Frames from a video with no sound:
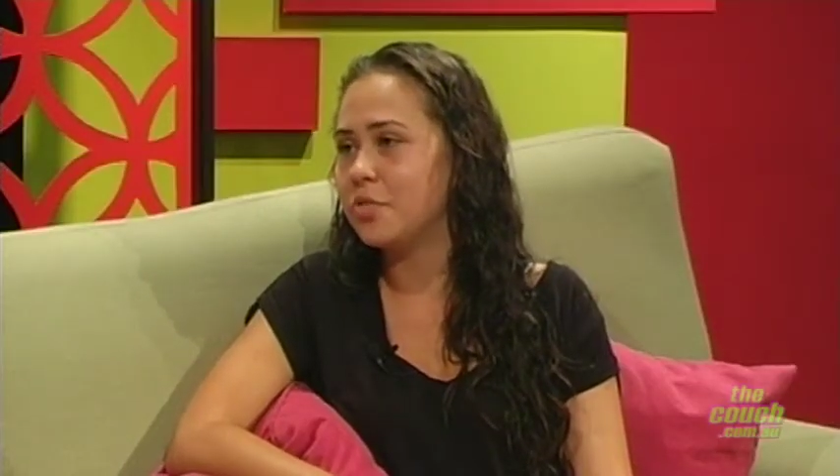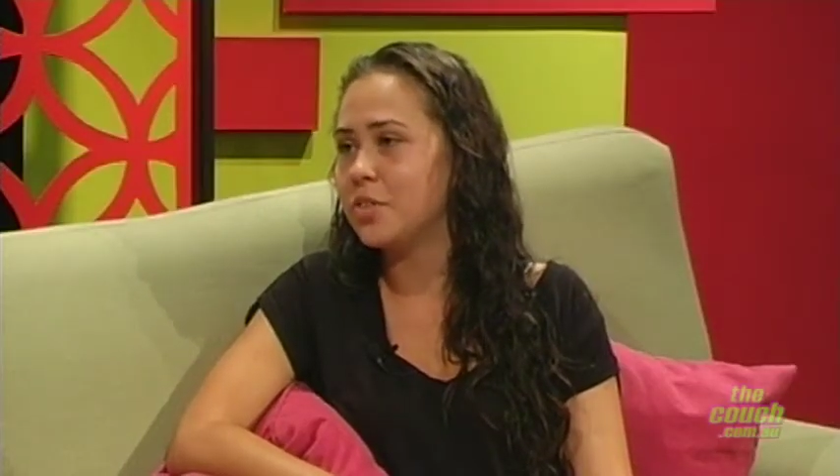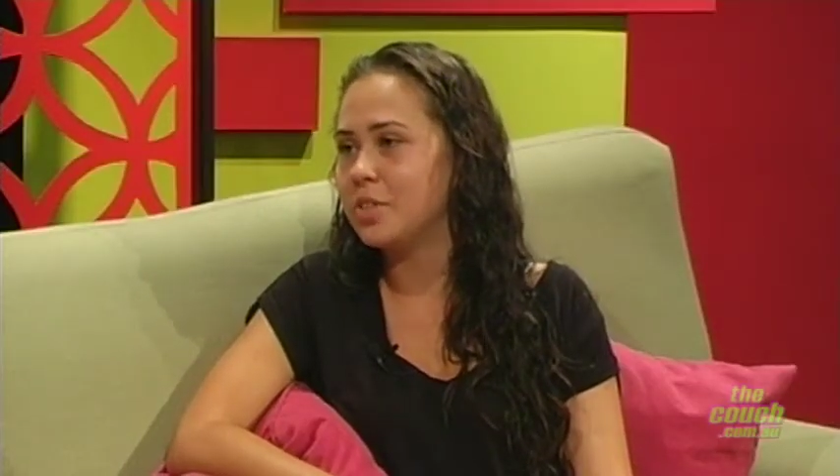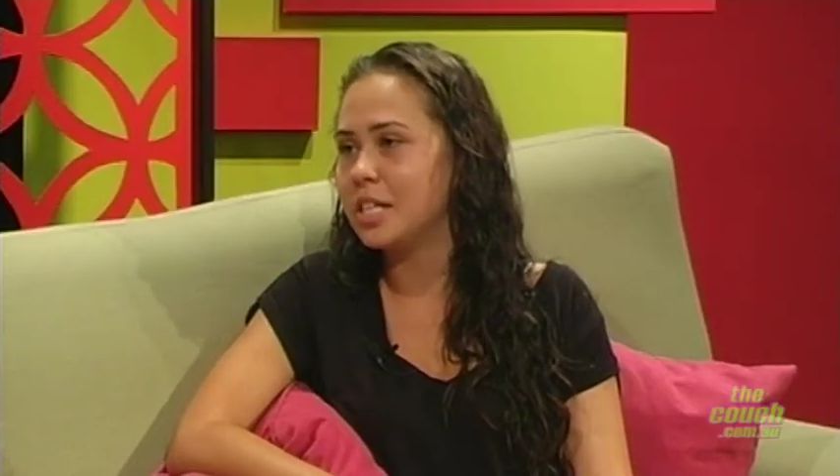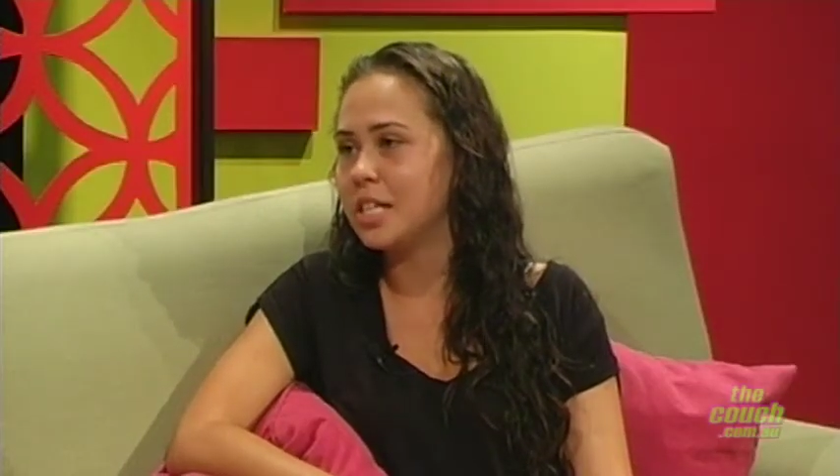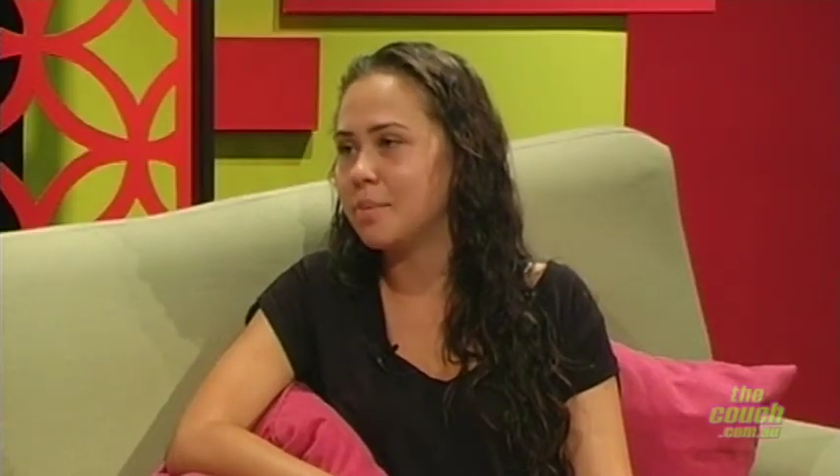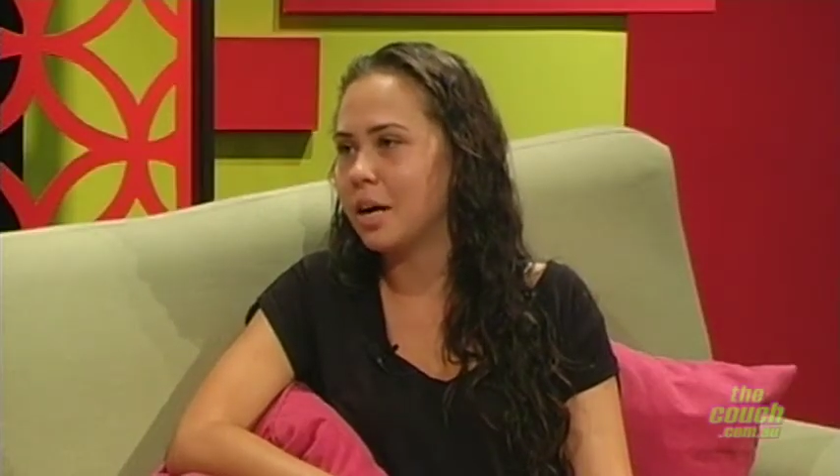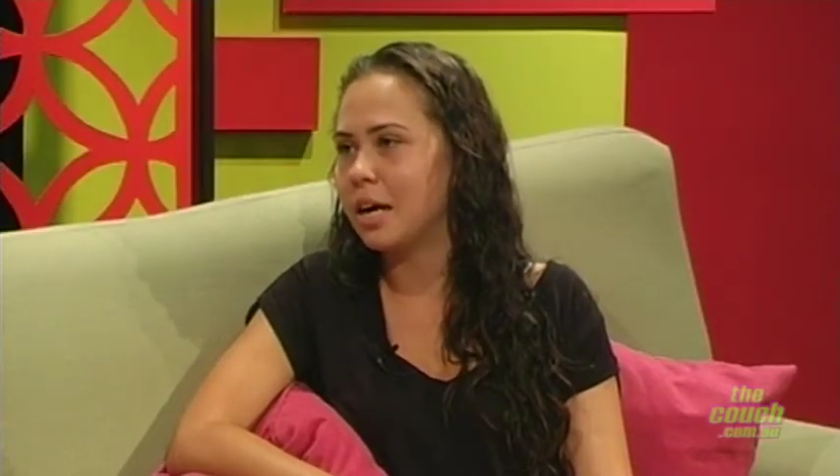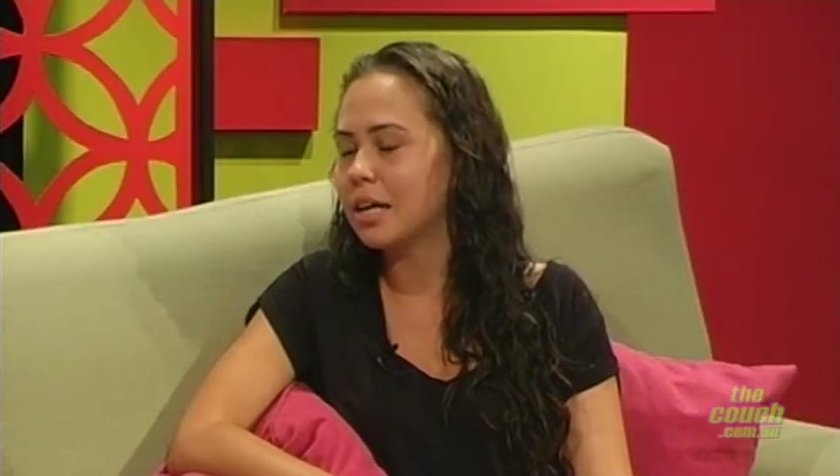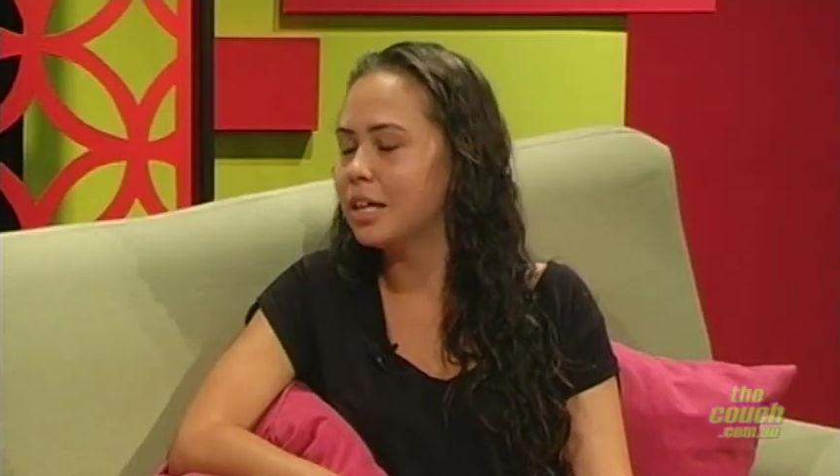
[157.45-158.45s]
50-year
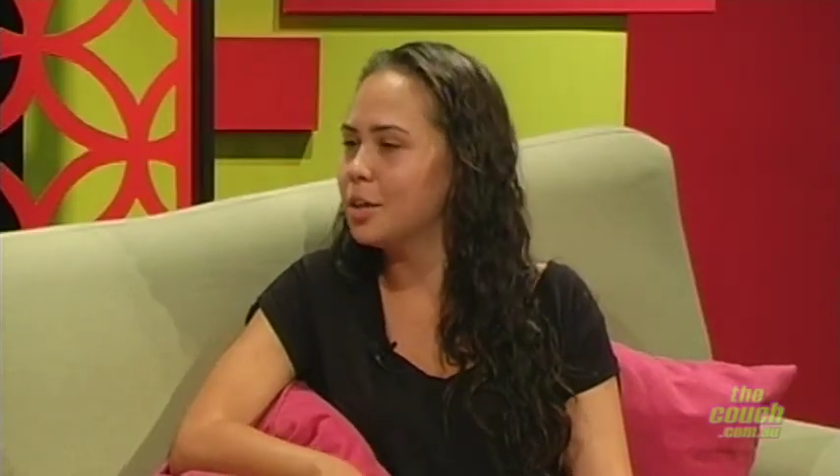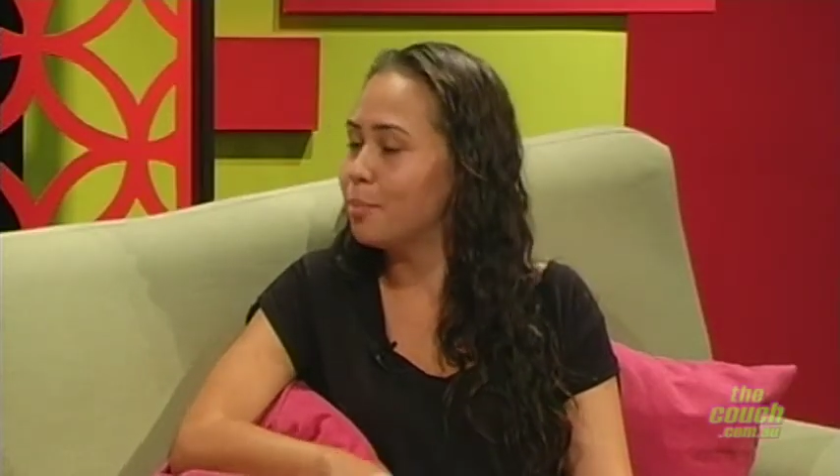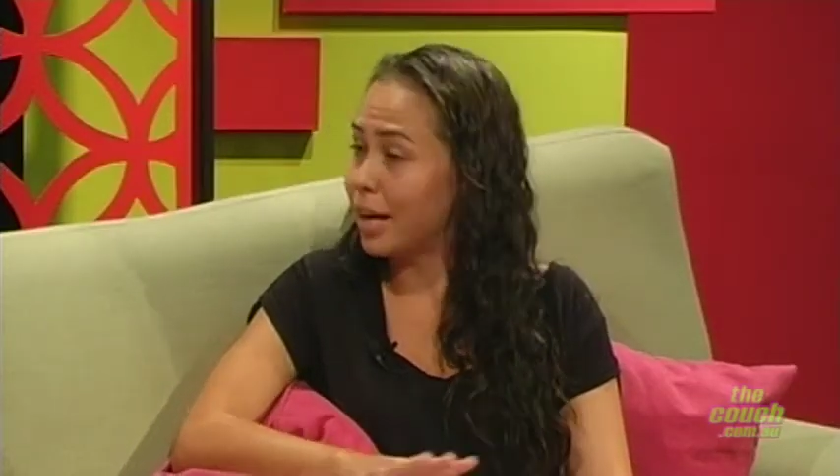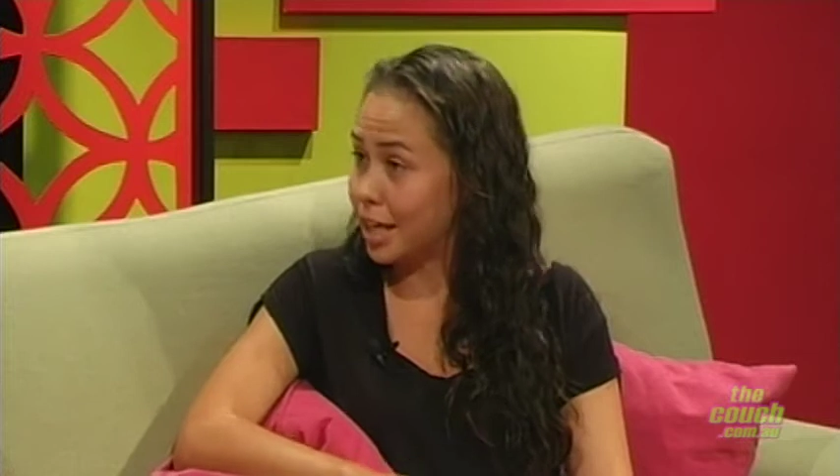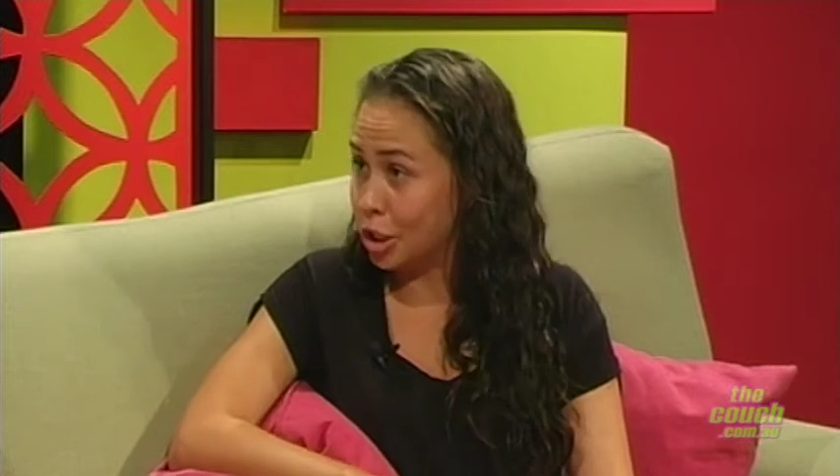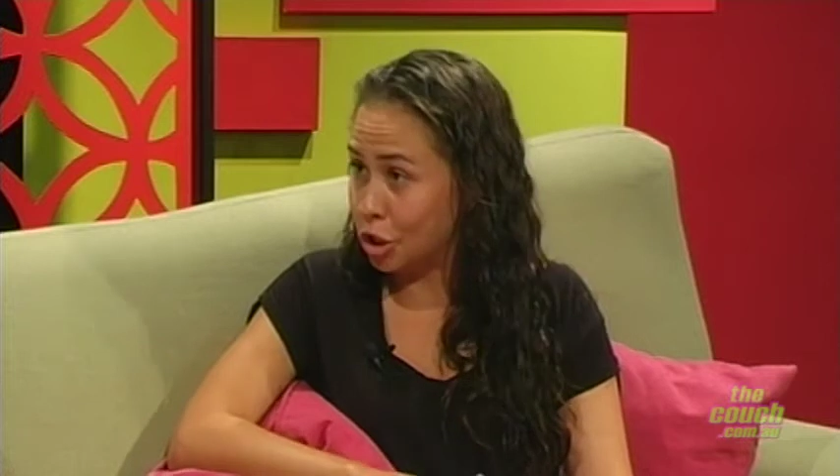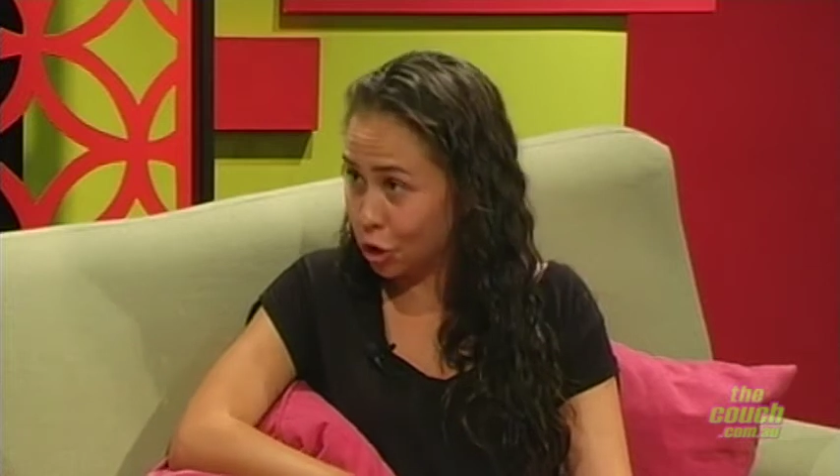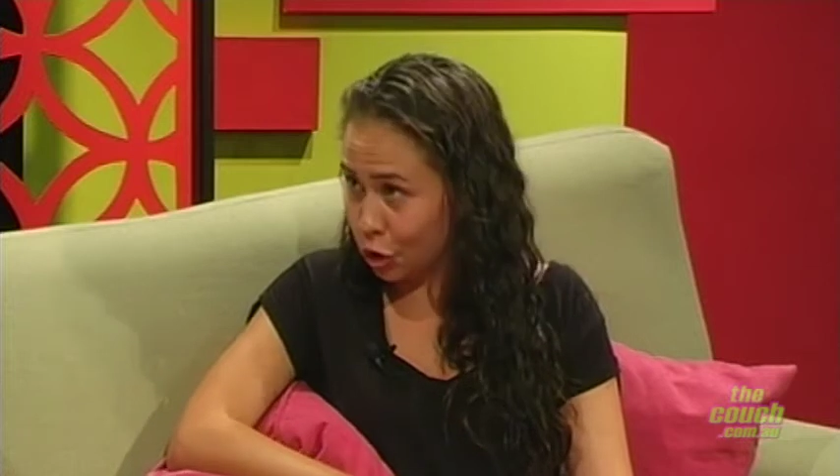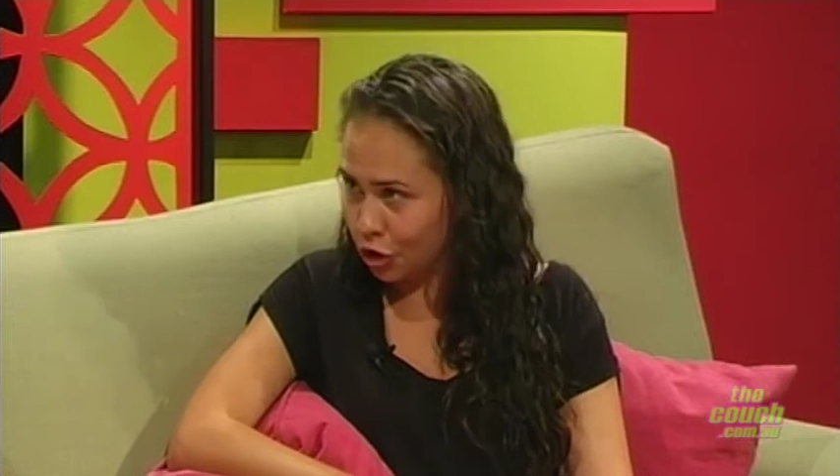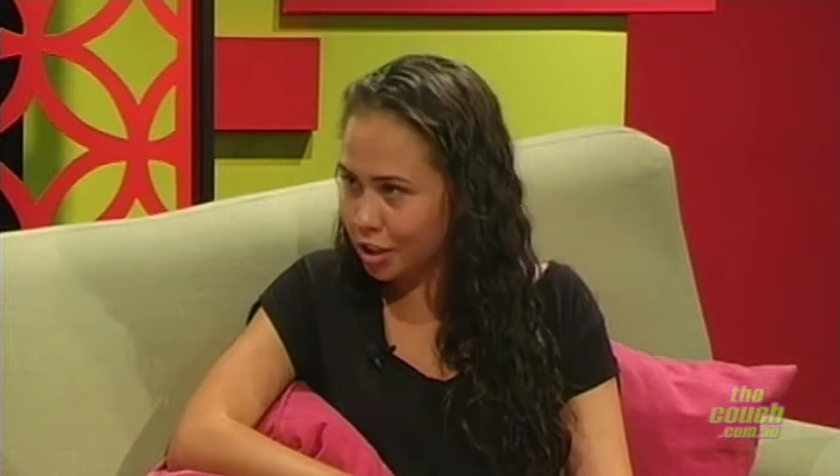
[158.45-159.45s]
mark back in
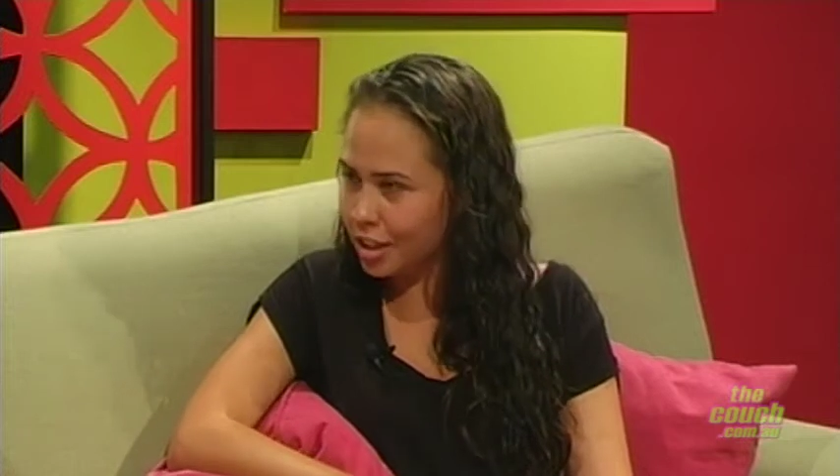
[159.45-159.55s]
June.